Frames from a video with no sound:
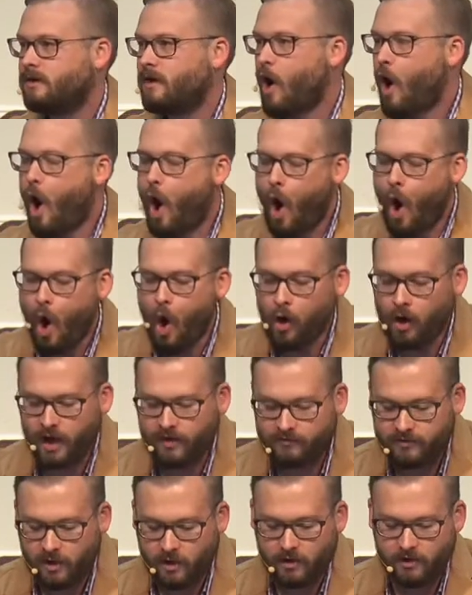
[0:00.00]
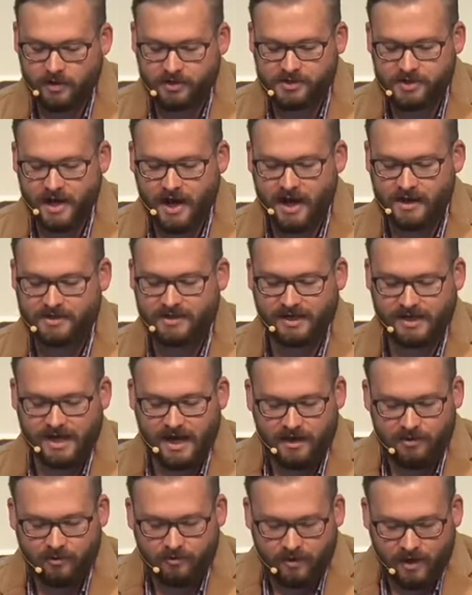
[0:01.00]
All have turned aside.
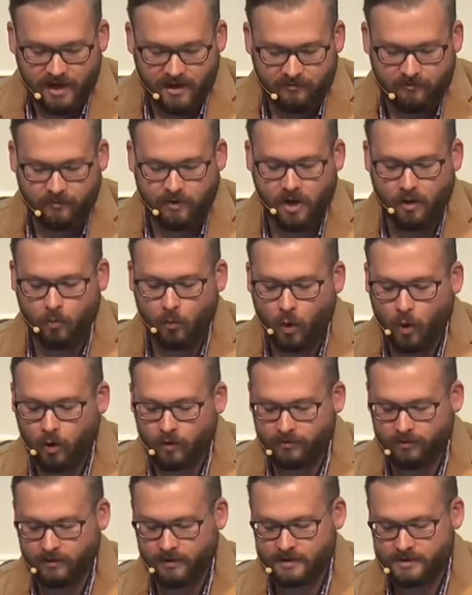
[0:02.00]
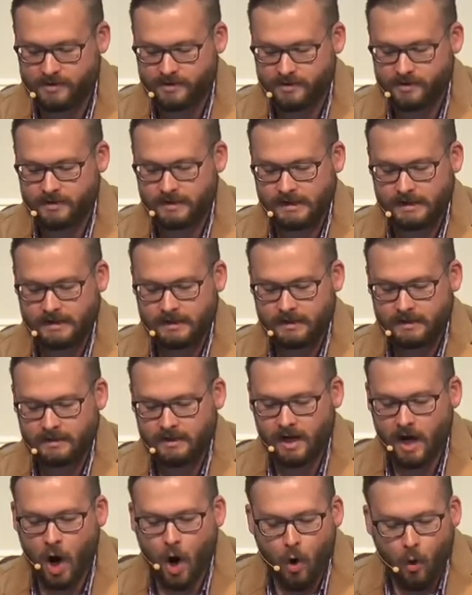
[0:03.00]
Together they have become worthless.
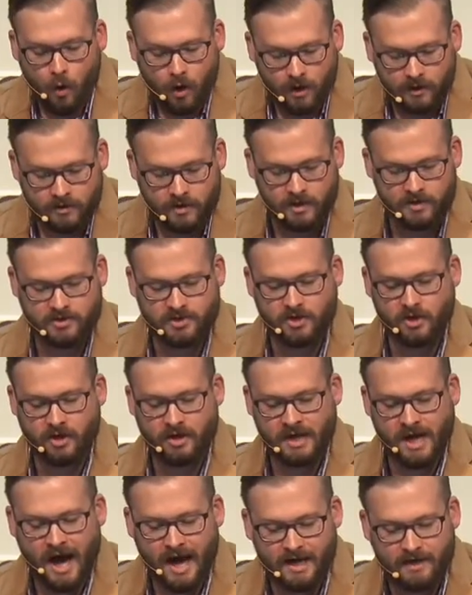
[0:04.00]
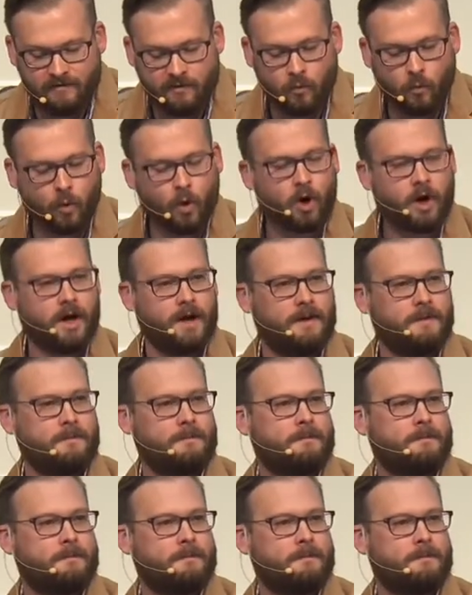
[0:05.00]
No one does good, not even one.